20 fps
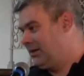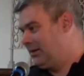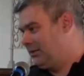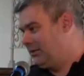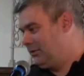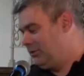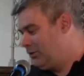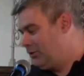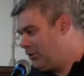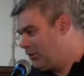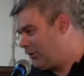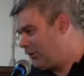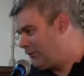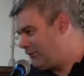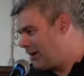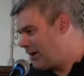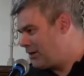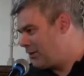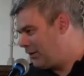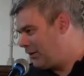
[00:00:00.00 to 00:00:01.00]
Look
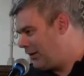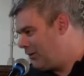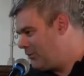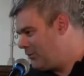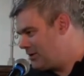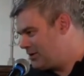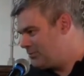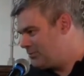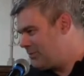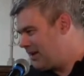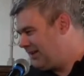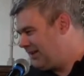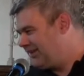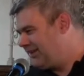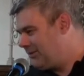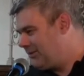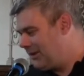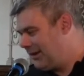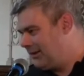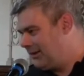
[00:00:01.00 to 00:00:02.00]
for anything which makes
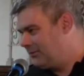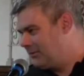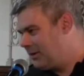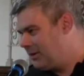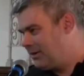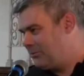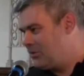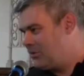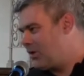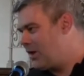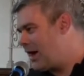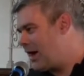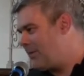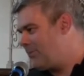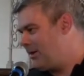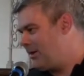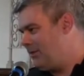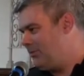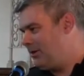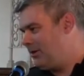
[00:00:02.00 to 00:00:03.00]
you think, I'm not
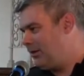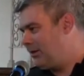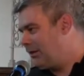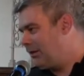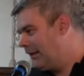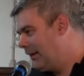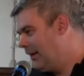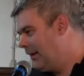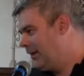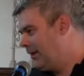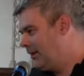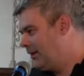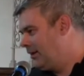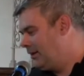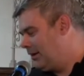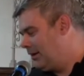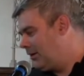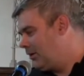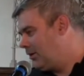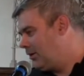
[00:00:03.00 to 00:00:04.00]
happy with,
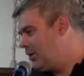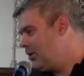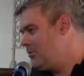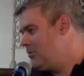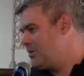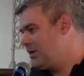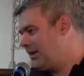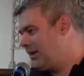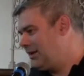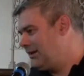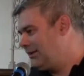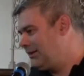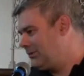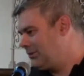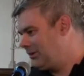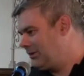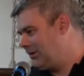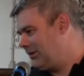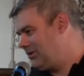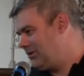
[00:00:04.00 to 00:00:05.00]
who my kids are
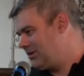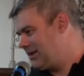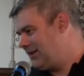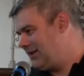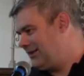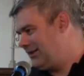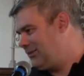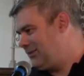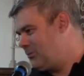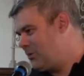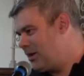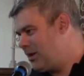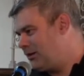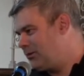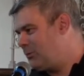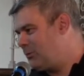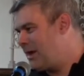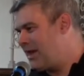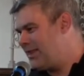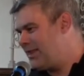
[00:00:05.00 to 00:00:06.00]
associating
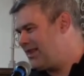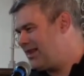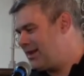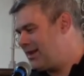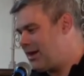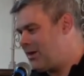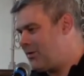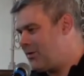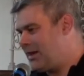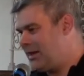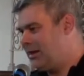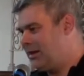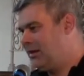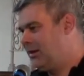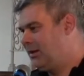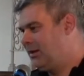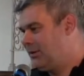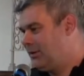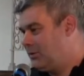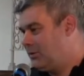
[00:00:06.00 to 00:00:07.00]
with, where they're going,
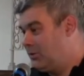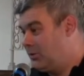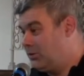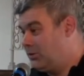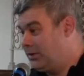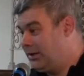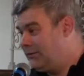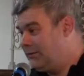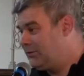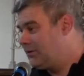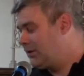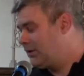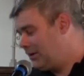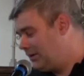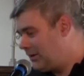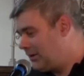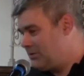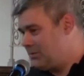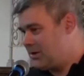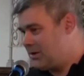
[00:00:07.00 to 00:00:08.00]
or even that I
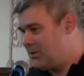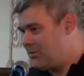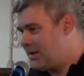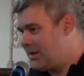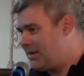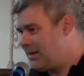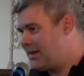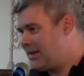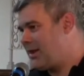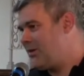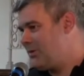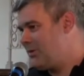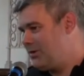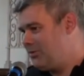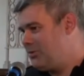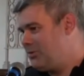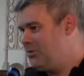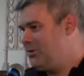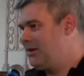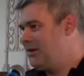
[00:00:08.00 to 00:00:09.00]
don't know where they're going
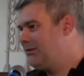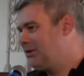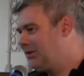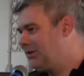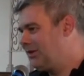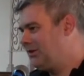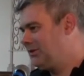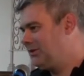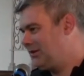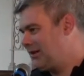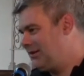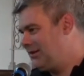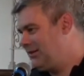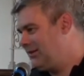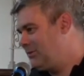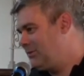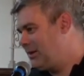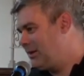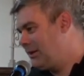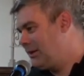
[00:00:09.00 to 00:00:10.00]
or who they're
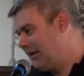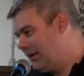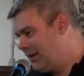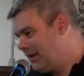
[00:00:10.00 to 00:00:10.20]
associating with.